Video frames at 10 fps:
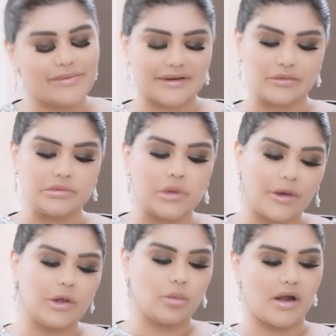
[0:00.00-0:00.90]
have been a
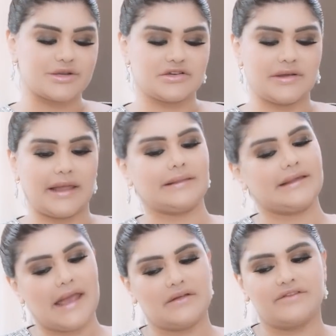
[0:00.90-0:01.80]
loyal watcher and
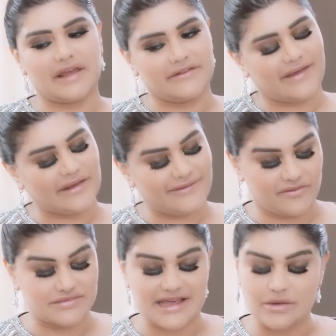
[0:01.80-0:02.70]
LeeAnne fan
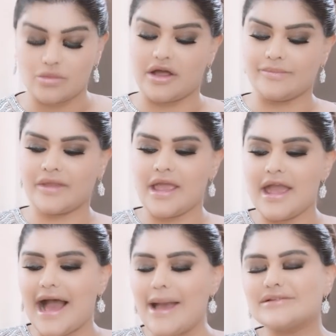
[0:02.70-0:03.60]
from day one.
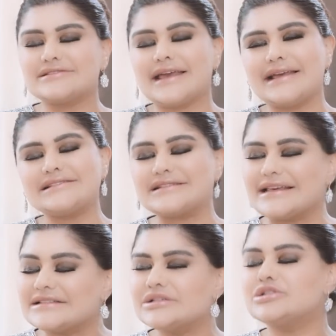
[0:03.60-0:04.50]
I would say
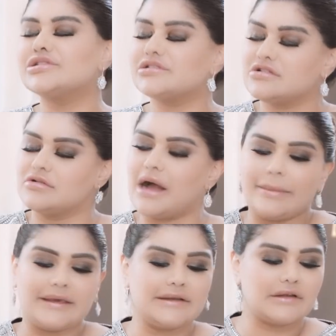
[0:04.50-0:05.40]
season two, I
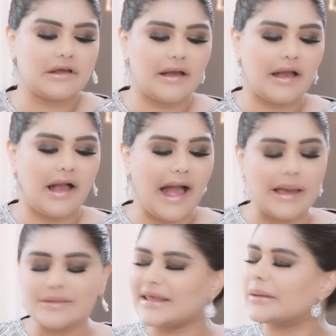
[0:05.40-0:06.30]
mean,
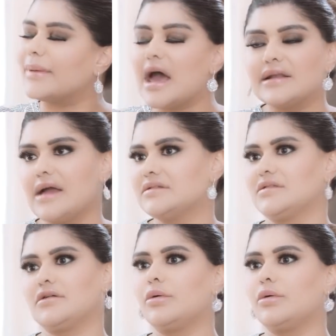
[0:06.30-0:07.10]
I was like, bow down to the